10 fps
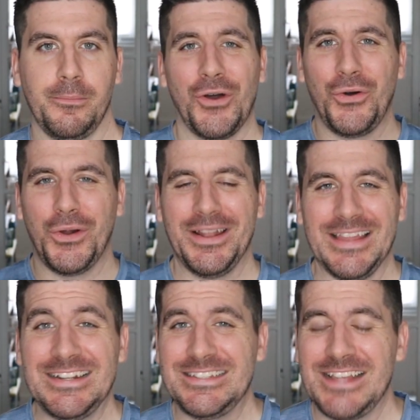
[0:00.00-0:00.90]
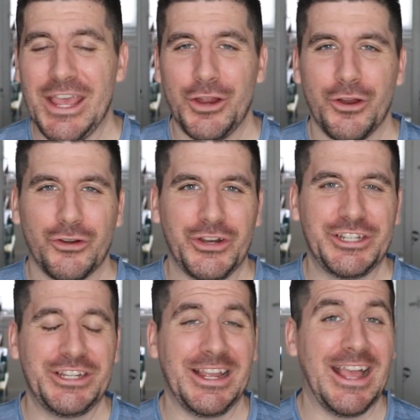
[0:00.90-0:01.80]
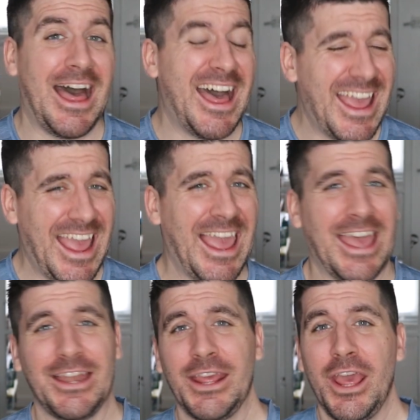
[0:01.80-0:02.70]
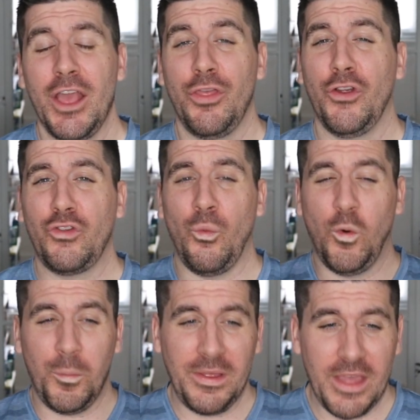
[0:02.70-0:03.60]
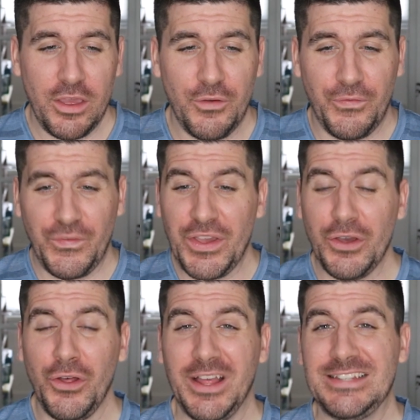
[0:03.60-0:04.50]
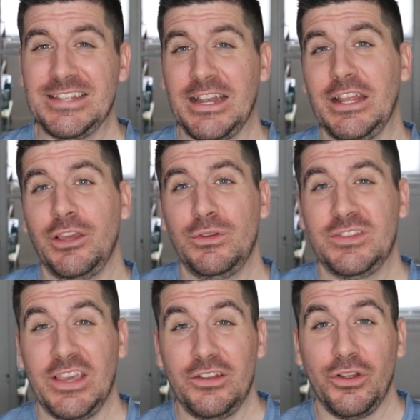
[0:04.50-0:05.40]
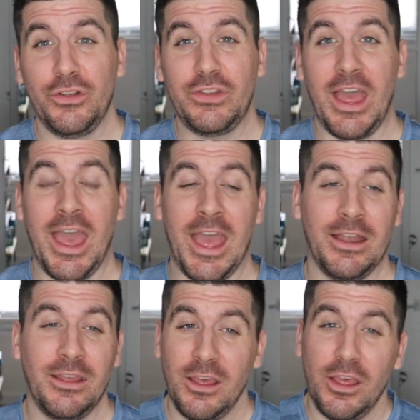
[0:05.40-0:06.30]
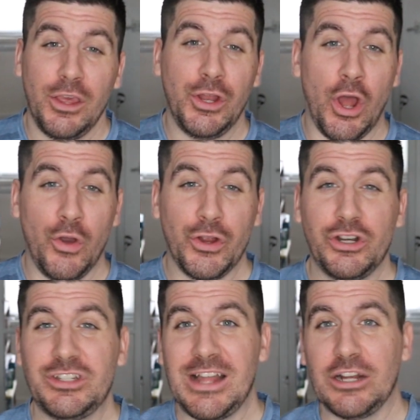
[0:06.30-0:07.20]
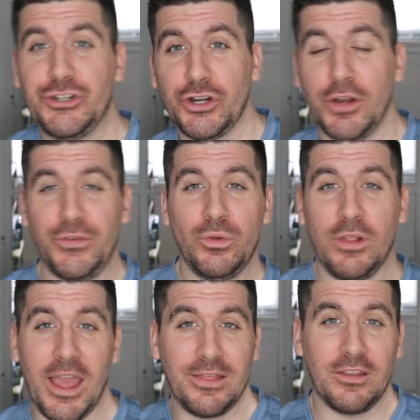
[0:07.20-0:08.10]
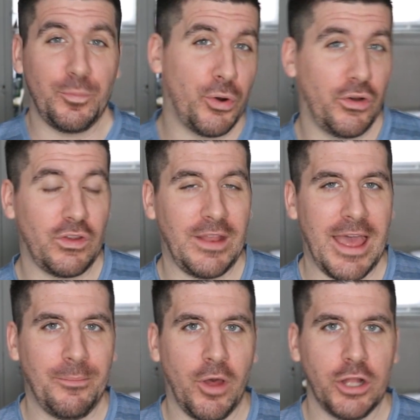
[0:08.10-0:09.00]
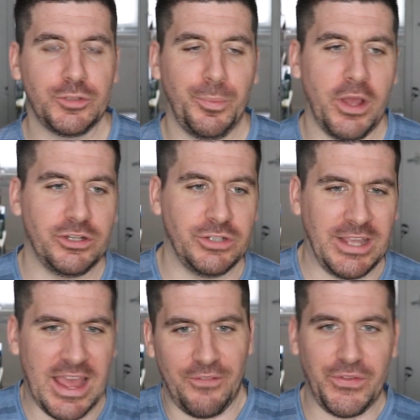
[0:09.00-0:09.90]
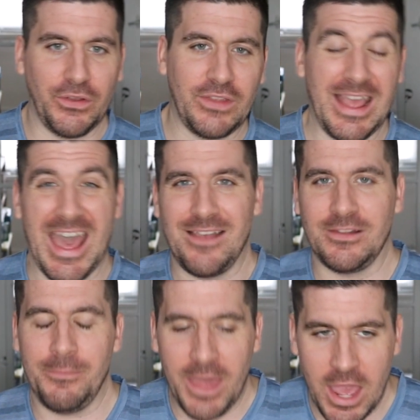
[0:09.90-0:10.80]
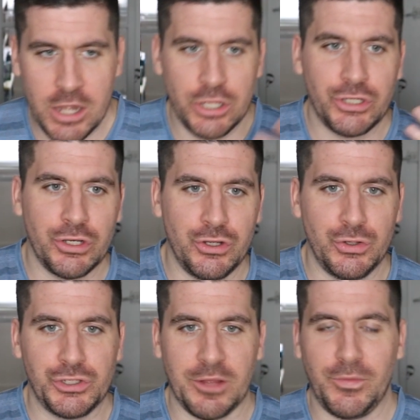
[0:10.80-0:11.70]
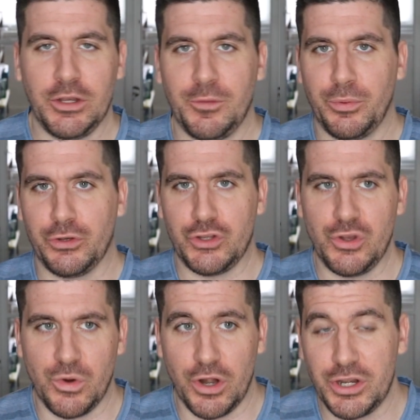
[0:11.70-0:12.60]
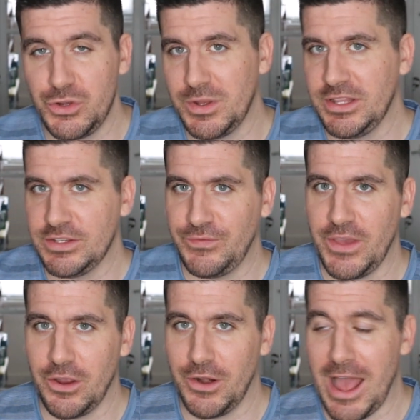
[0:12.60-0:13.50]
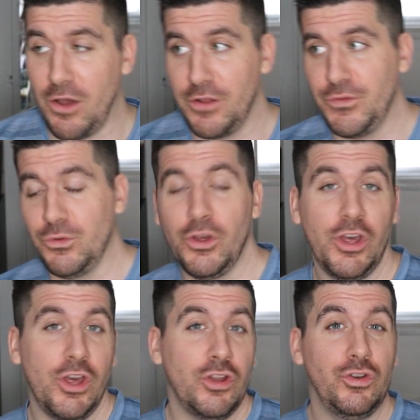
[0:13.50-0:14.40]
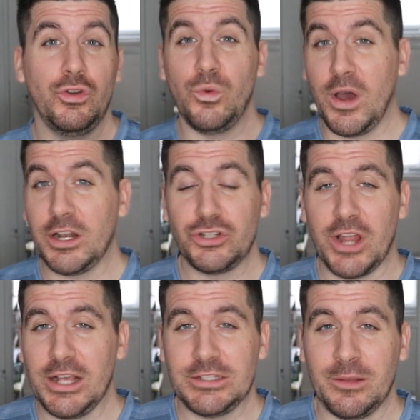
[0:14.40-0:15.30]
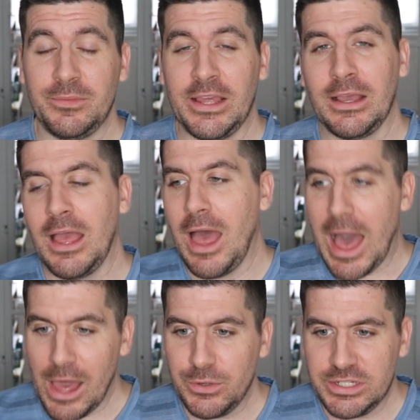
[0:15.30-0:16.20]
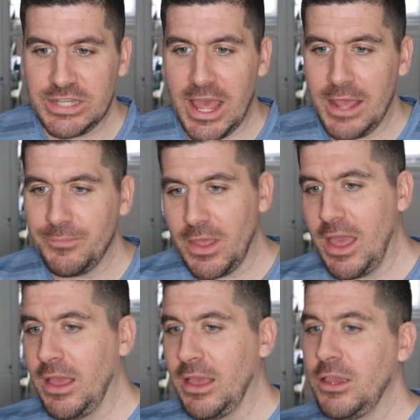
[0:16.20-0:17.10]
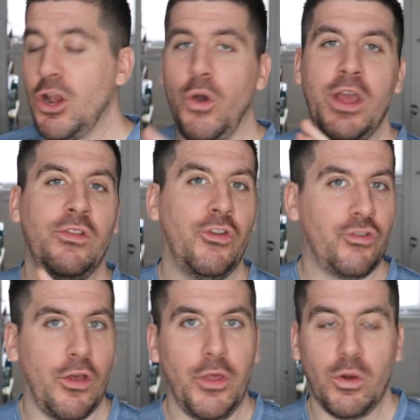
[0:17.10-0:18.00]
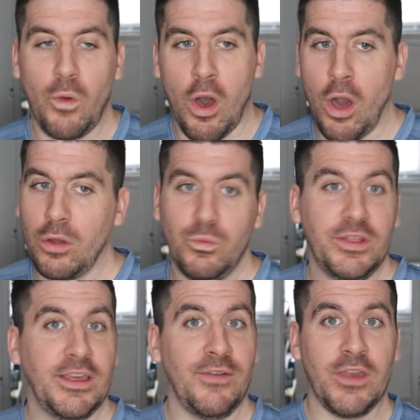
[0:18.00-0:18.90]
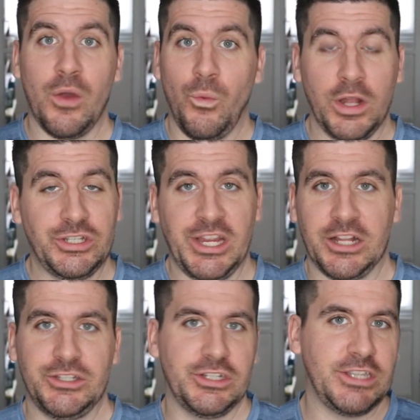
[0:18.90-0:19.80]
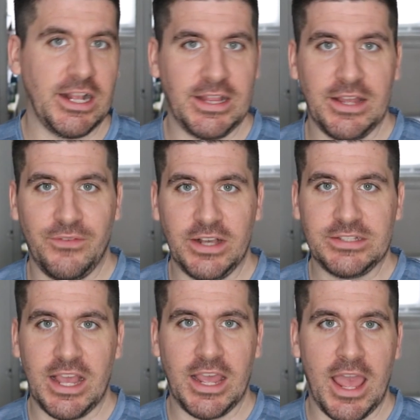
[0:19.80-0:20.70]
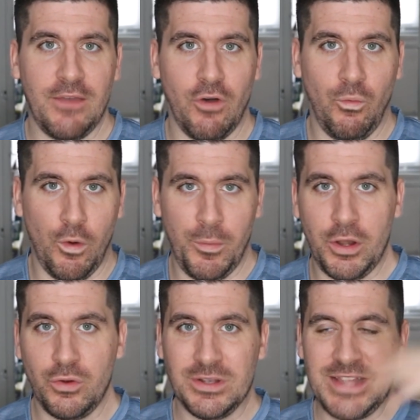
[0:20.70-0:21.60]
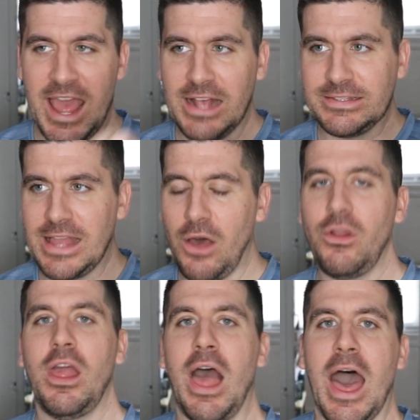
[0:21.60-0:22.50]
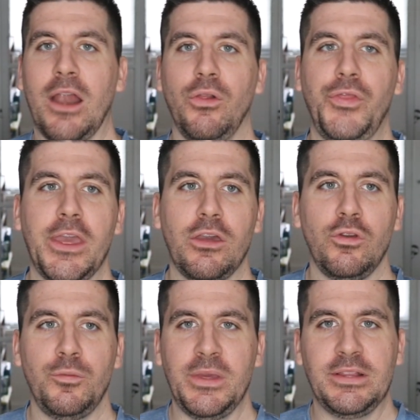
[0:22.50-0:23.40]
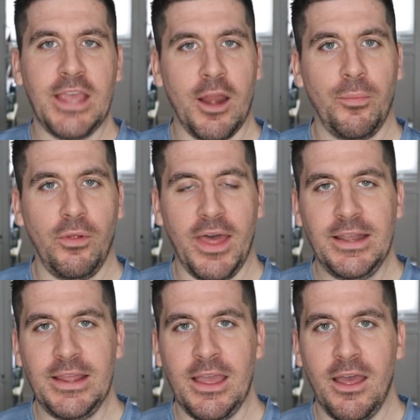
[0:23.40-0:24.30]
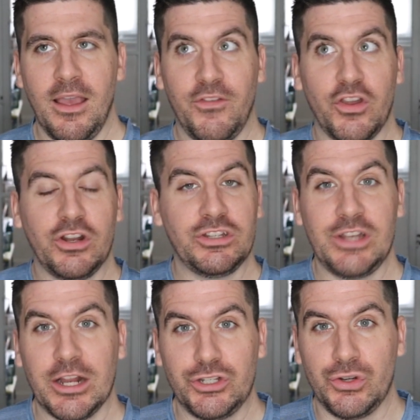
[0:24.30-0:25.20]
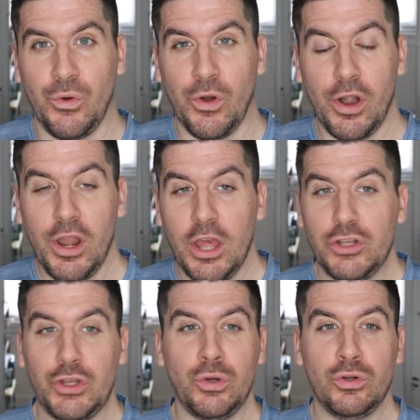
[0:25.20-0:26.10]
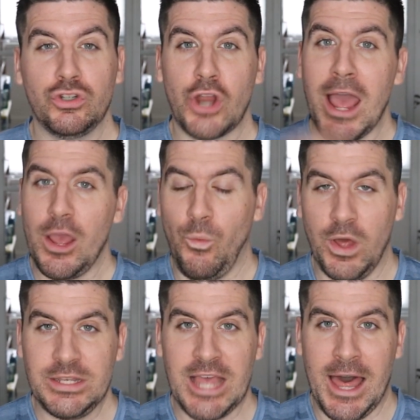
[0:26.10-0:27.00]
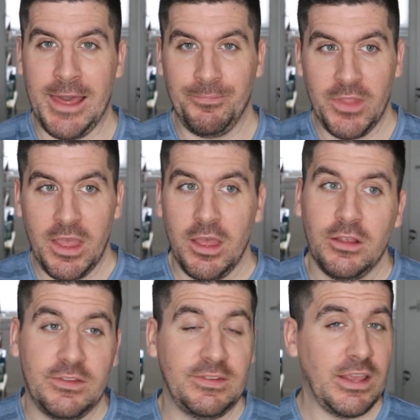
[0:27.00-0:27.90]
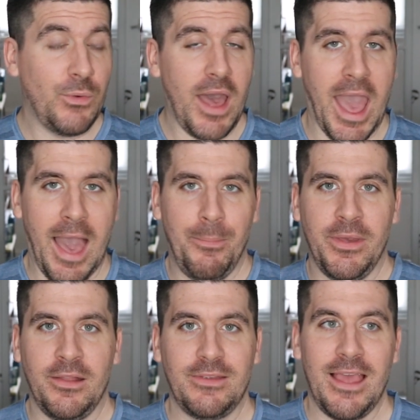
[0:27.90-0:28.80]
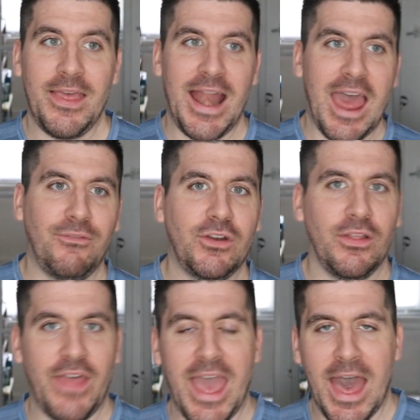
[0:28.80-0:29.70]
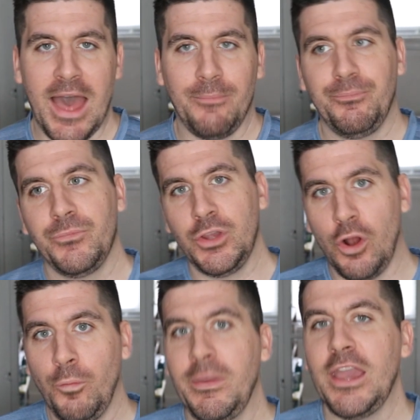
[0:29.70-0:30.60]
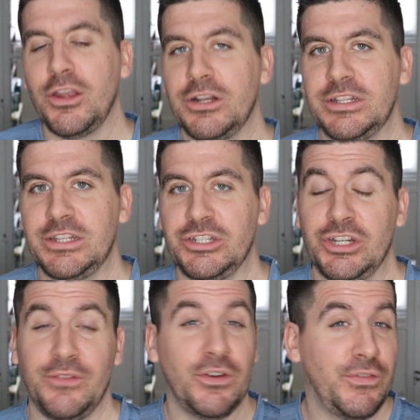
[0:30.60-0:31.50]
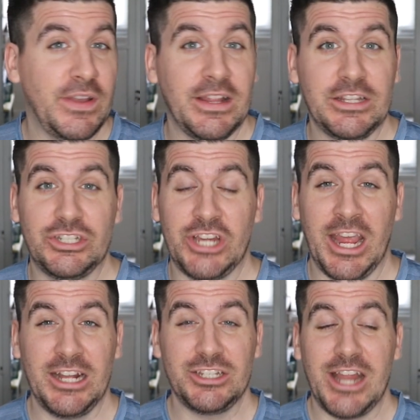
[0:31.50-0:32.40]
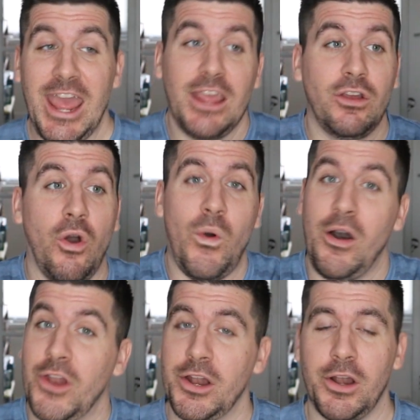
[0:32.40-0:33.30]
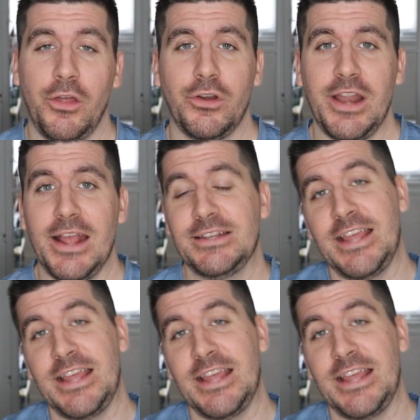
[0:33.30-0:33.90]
Or let's say you're a Christian guy and there's a woman that you feel is sending you signals and you know you're just not sure if you like this person that much, but it kind of feels like as the man you should do something to pursue her to at least figure it out if you do want to try something. I would say you know, there's nothing wrong with giving it one chance. Just like the advice I gave a woman who was asked out, I don't think it would be terrible idea if you're just not sure to try it one time, see what happens, and then after that, you know, make your decision. If your feelings changed, hey, go out on another date.